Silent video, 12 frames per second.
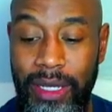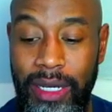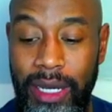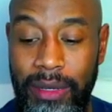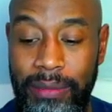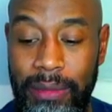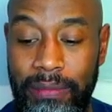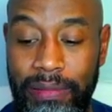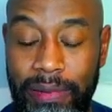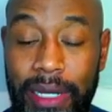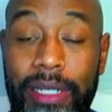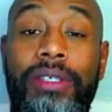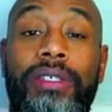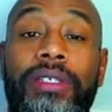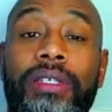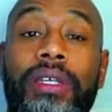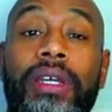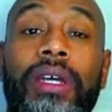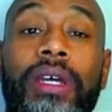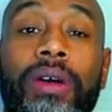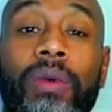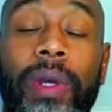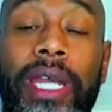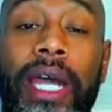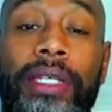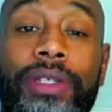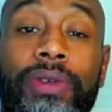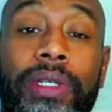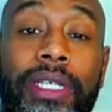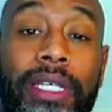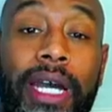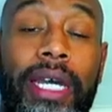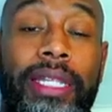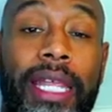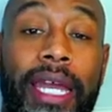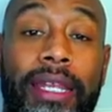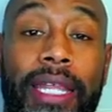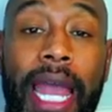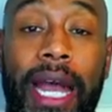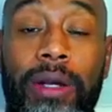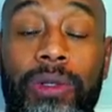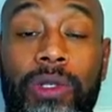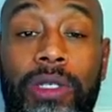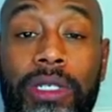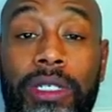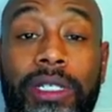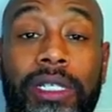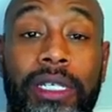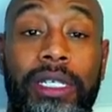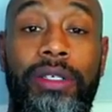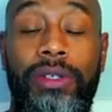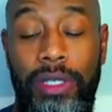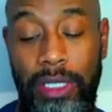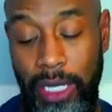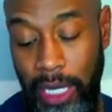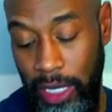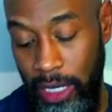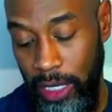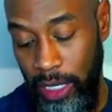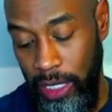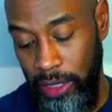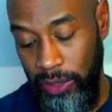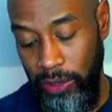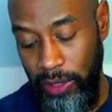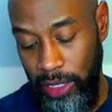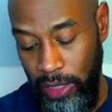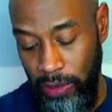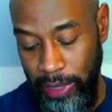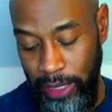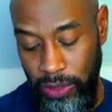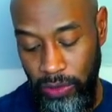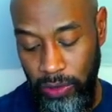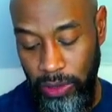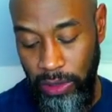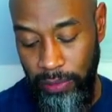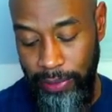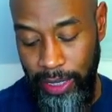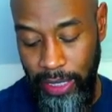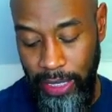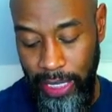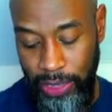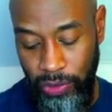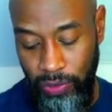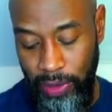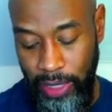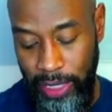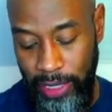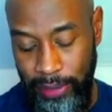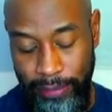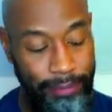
I'm impressed. We actually got that house cleared today. Still gotta go back and do a little bit of extra, a